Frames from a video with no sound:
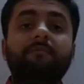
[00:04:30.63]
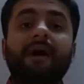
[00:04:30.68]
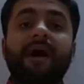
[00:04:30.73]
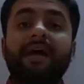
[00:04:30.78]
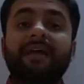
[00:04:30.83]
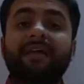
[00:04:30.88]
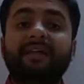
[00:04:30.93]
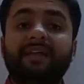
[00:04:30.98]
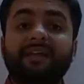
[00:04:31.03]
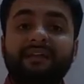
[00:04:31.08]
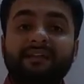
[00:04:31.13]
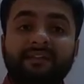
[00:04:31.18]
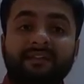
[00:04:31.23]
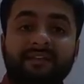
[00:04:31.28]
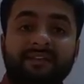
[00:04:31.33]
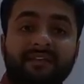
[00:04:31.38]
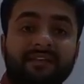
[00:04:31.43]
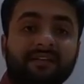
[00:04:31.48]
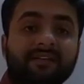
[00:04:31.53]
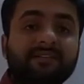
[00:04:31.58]
by
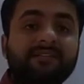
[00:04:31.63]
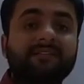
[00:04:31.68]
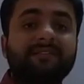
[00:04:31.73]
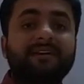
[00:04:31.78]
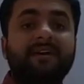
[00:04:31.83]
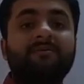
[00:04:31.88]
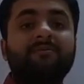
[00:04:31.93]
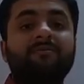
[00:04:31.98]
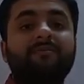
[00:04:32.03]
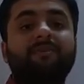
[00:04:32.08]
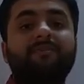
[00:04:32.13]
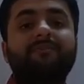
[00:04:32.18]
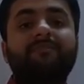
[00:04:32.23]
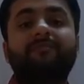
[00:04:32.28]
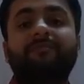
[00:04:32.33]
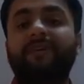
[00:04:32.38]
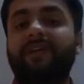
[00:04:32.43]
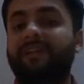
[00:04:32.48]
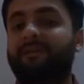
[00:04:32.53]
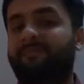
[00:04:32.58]
getting a discount of
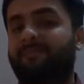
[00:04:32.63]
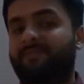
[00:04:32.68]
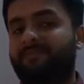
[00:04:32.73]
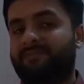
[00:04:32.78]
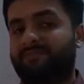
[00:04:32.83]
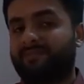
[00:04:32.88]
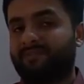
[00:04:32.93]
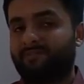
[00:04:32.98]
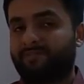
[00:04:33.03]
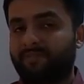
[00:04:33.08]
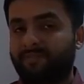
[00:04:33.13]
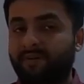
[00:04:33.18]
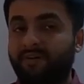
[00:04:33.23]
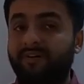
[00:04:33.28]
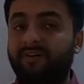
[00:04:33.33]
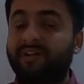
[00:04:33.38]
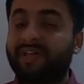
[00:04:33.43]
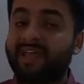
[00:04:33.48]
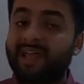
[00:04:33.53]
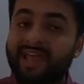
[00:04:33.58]
12%
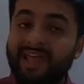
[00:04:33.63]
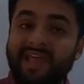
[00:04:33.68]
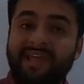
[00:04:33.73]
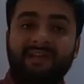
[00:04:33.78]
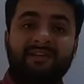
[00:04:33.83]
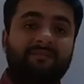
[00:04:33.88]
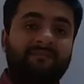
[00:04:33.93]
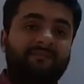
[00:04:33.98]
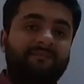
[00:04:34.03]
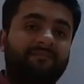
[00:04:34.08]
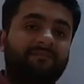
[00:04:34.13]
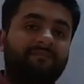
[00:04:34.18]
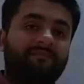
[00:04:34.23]
per annum.